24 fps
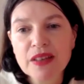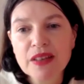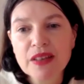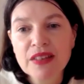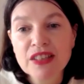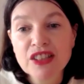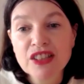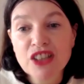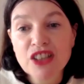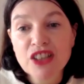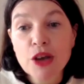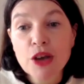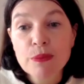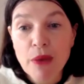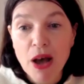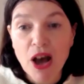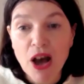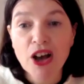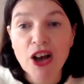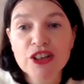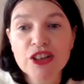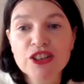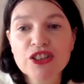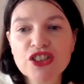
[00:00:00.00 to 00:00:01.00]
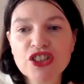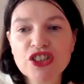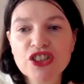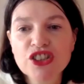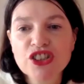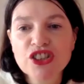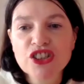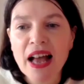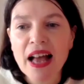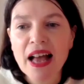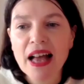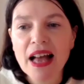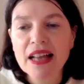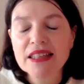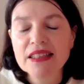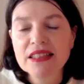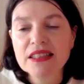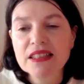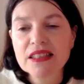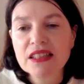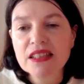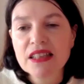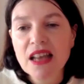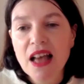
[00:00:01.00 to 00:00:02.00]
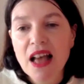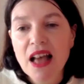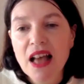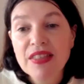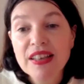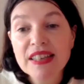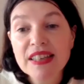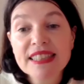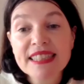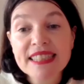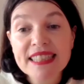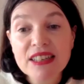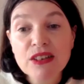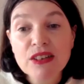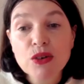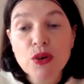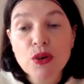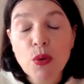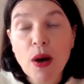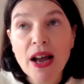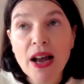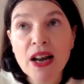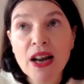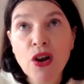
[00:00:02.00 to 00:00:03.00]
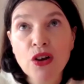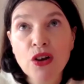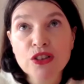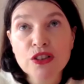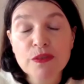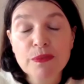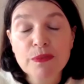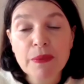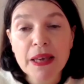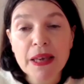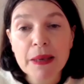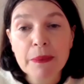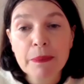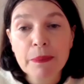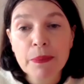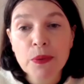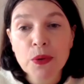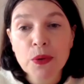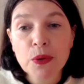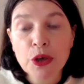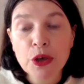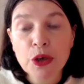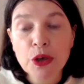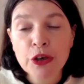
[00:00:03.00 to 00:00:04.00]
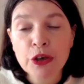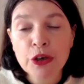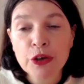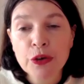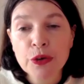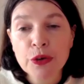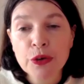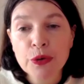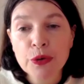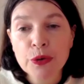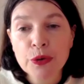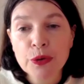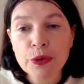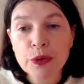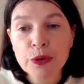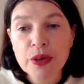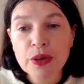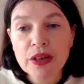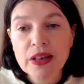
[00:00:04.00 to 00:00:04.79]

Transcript: There's so much, and there's still quite a lot of people who